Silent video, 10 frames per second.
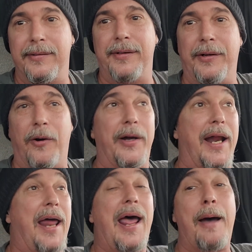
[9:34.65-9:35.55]
You know, and
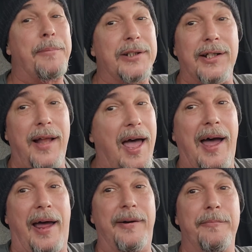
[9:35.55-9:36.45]
that happens a
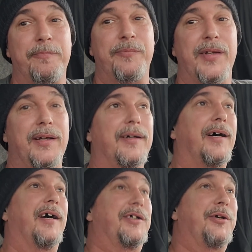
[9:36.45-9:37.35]
lot.
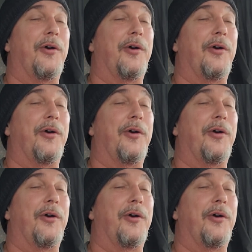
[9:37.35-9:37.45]
You